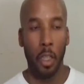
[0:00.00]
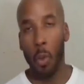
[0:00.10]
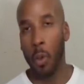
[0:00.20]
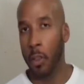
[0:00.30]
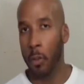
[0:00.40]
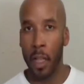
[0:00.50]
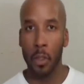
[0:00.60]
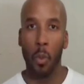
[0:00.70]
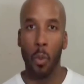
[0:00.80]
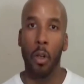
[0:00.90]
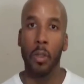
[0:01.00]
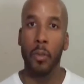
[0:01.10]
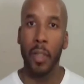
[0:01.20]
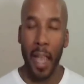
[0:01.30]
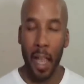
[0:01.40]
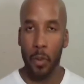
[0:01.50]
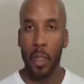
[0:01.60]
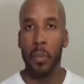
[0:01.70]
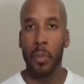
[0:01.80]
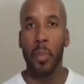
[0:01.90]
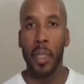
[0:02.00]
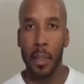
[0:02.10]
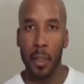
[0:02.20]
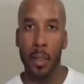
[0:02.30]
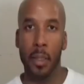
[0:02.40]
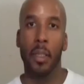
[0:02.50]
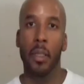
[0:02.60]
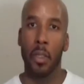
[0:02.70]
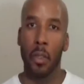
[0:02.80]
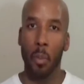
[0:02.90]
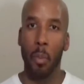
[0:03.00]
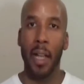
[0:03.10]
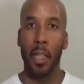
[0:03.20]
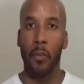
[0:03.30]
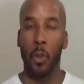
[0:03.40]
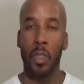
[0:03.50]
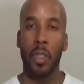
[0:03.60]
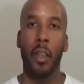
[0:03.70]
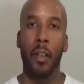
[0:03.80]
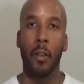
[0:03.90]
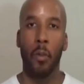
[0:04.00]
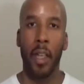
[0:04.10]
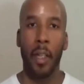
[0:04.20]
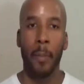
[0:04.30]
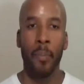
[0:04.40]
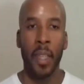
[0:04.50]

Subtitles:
going around the world and gathering up the pieces to the body of Ausar, right?